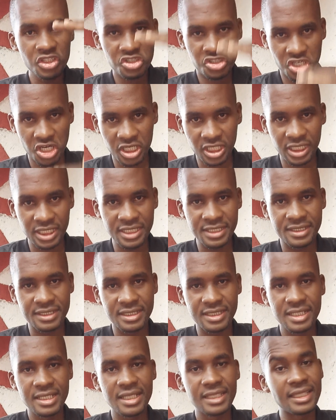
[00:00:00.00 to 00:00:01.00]
checklist,
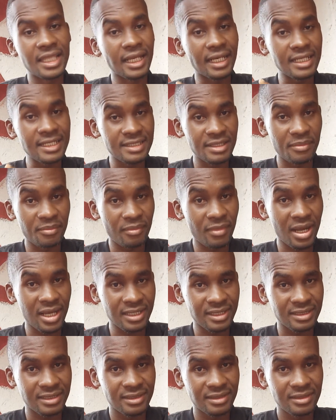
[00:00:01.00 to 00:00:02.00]
there is a
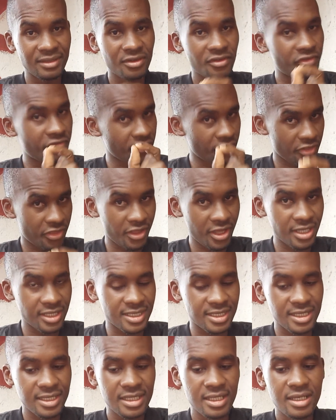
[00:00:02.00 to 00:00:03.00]
marks for
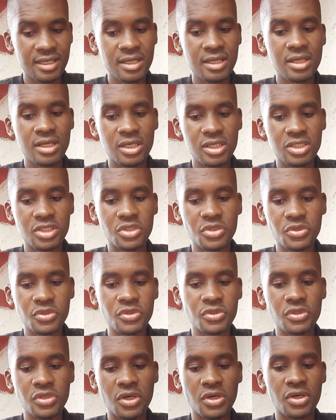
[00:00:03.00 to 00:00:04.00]
that,
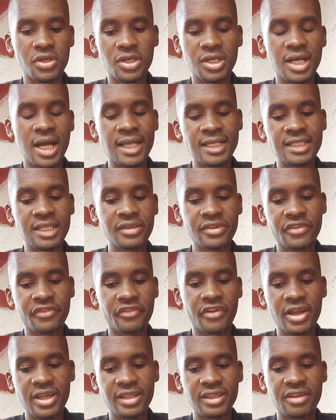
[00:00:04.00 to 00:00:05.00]

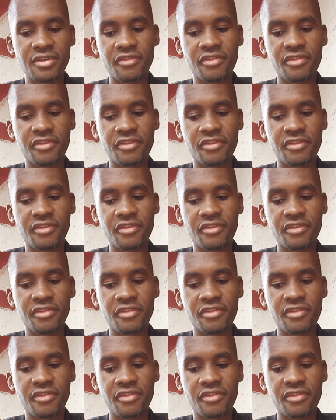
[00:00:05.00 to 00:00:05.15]
identifying the